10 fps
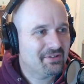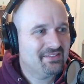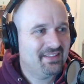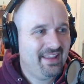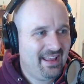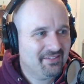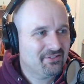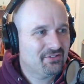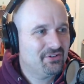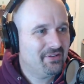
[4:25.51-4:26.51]
is the
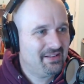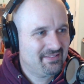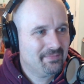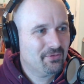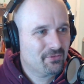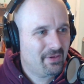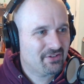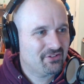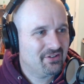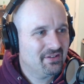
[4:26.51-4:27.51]
answer to a simple
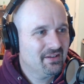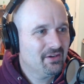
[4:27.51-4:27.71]
question: